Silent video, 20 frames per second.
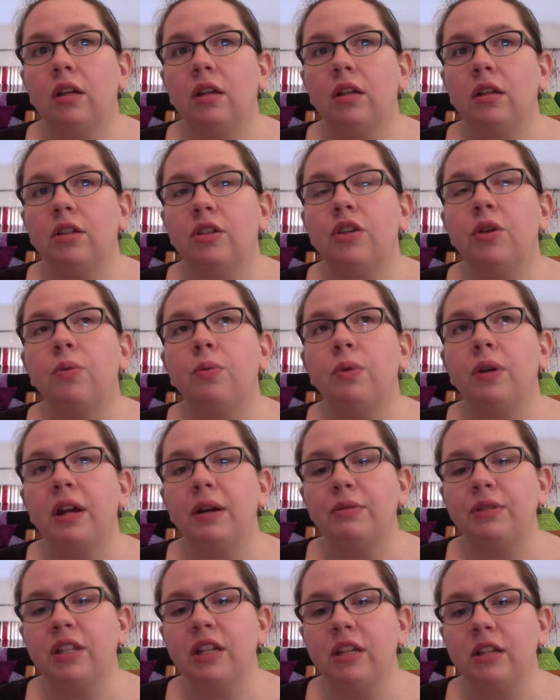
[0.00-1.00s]

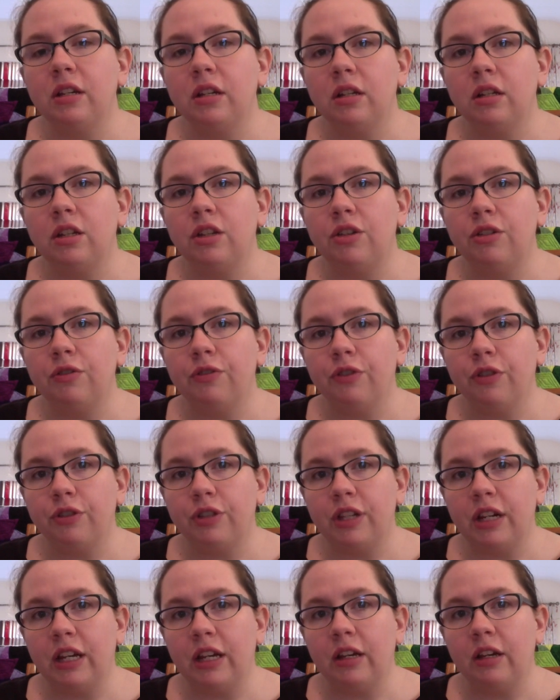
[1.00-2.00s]
was in
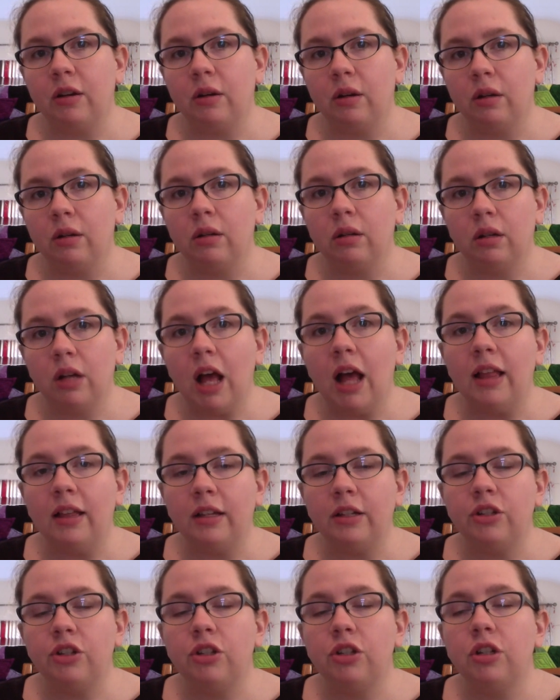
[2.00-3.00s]
university or
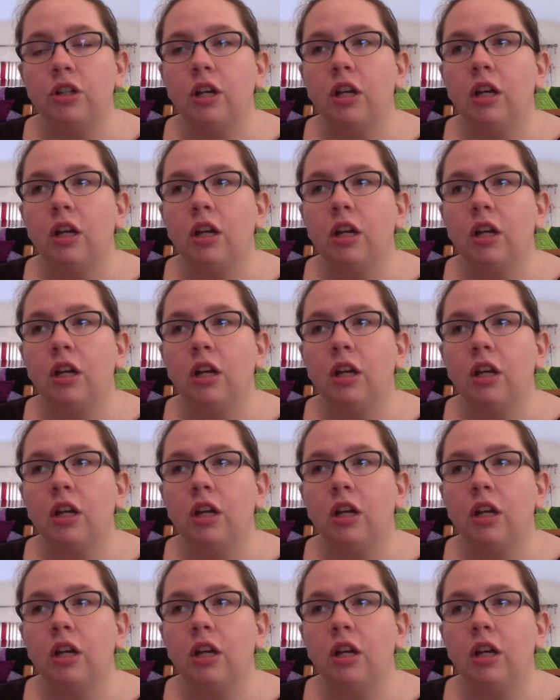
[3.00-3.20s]
college,